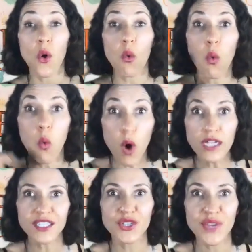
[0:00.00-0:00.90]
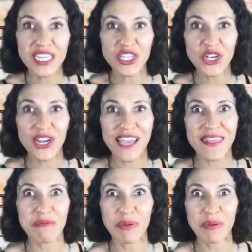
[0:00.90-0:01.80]
once you integrate the
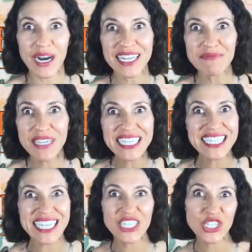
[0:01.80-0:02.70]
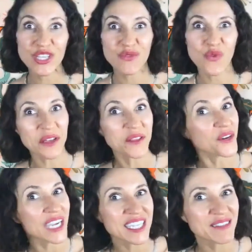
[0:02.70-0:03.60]
body piece into the wealth
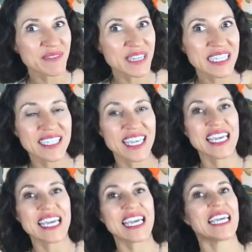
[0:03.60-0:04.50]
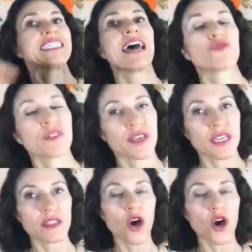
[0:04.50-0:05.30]
creation piece, it's everything.